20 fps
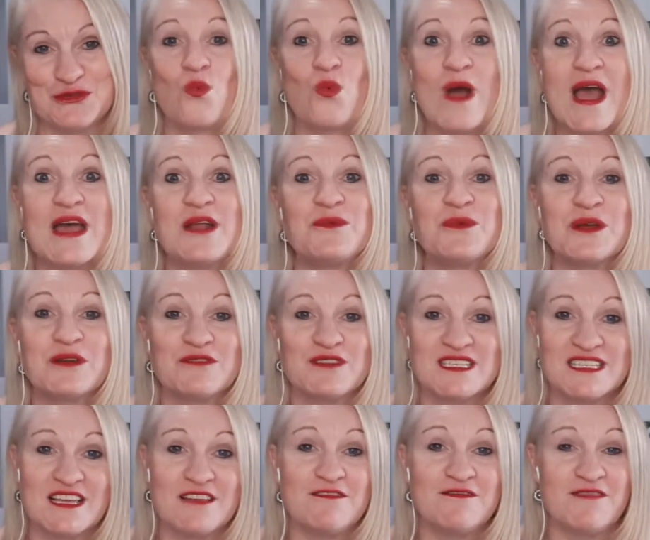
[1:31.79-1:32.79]
When we
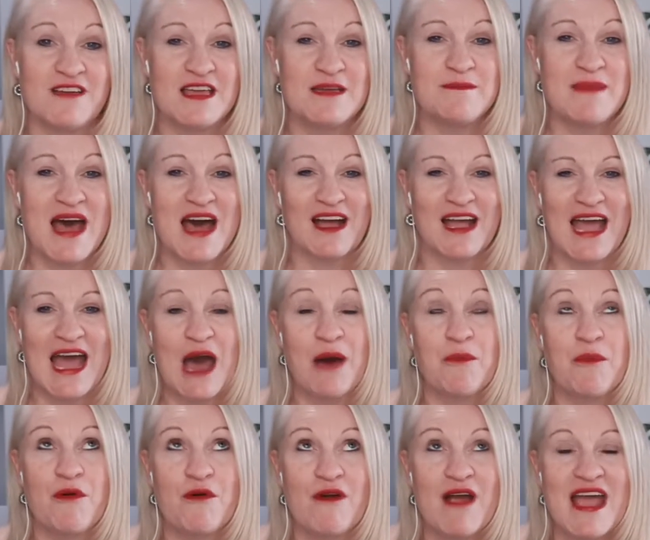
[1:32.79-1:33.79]
receive feedback, our
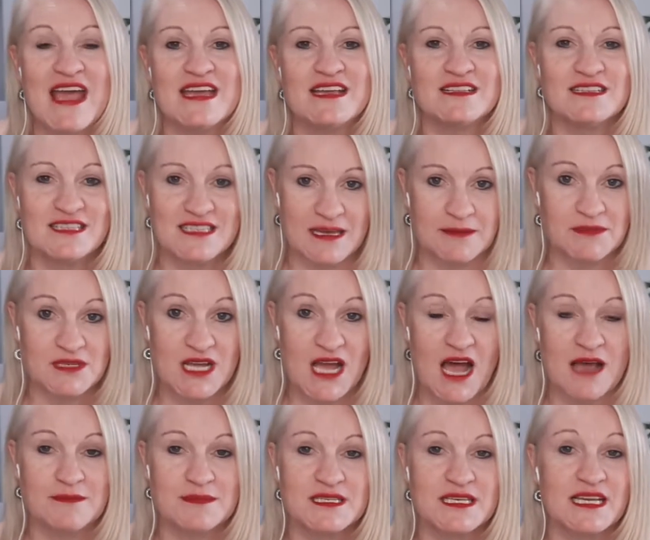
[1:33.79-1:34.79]
brain
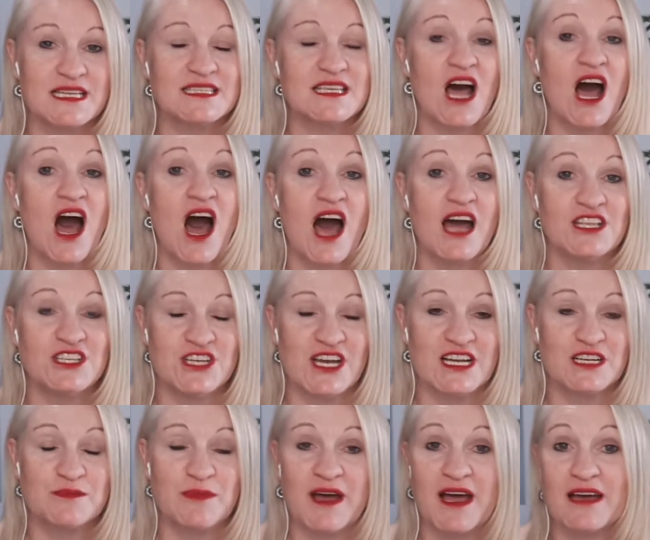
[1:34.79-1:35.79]
sometimes gets
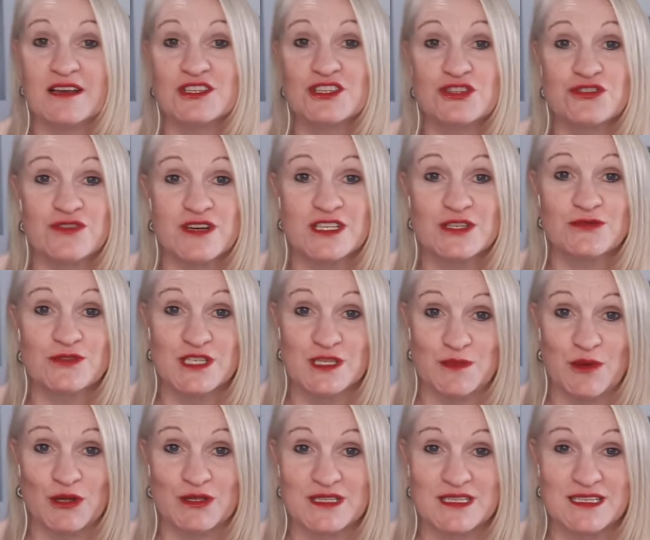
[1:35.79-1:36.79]
hijacked by our stress
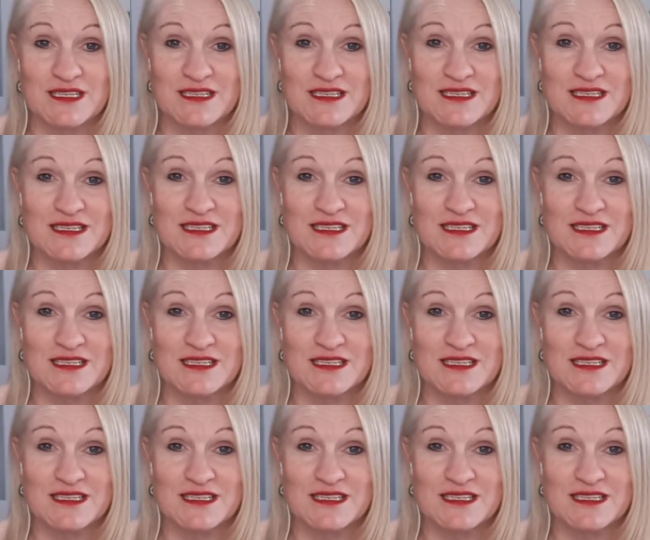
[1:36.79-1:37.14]
responses,